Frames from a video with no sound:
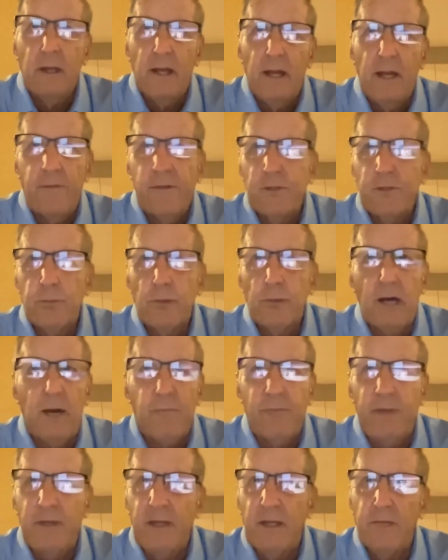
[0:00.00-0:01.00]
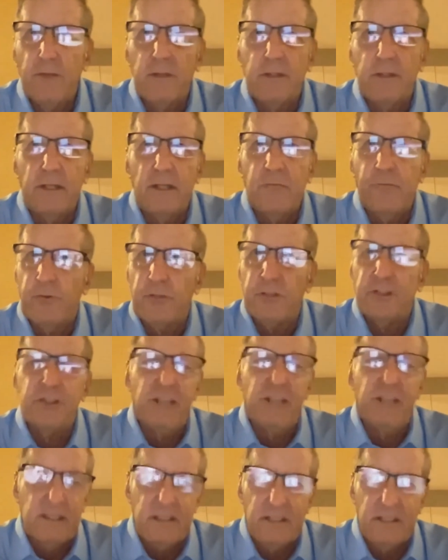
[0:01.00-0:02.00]
And this would obviate the need for
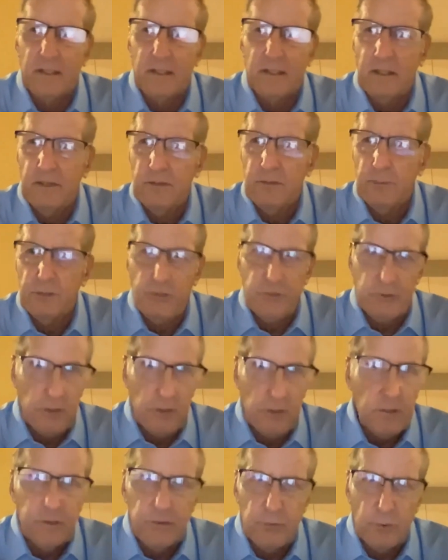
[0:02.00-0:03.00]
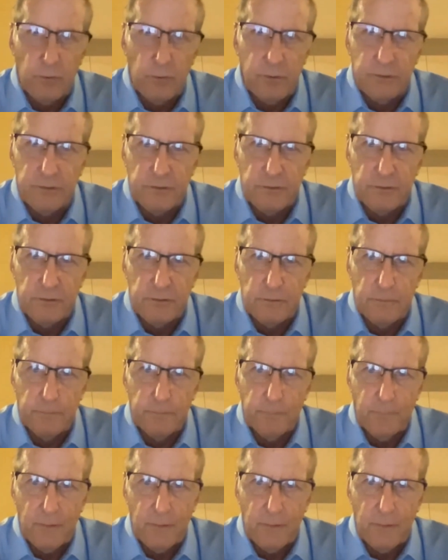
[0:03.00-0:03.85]
injecting it into the circulatory system.